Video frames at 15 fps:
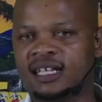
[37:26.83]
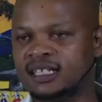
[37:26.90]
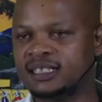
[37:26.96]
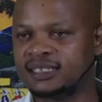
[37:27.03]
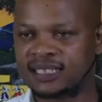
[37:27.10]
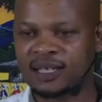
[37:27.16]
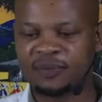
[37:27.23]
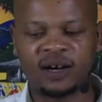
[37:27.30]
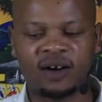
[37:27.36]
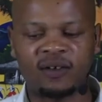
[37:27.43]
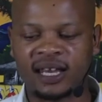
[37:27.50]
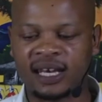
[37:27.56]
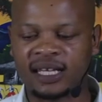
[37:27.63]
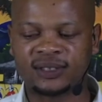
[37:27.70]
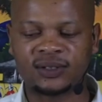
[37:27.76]
and
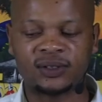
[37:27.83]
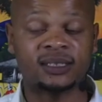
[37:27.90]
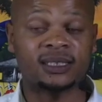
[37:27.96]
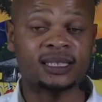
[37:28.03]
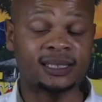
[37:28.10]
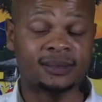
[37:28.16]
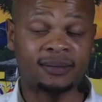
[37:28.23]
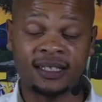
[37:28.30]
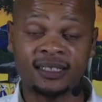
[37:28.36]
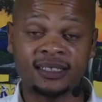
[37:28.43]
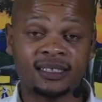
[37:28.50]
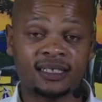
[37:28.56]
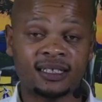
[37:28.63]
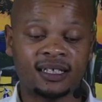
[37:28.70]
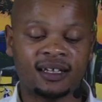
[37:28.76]
somehow it has good
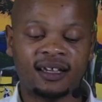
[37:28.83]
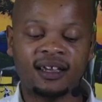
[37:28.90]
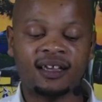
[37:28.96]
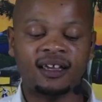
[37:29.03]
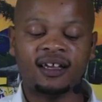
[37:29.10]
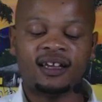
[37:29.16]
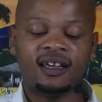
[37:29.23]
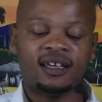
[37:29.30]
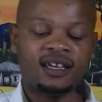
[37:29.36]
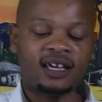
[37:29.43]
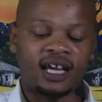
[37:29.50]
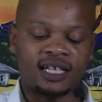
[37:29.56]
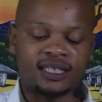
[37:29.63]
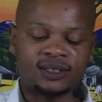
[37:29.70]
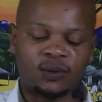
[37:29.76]
suspense.
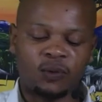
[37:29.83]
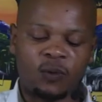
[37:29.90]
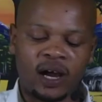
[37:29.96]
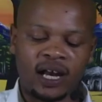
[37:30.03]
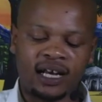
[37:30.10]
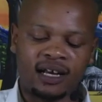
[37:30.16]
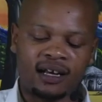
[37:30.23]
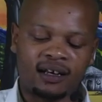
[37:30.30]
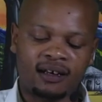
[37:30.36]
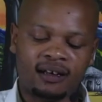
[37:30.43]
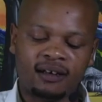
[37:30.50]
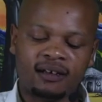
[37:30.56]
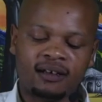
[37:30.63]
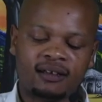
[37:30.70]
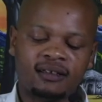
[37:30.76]
It's
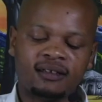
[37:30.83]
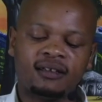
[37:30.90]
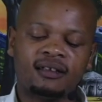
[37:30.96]
when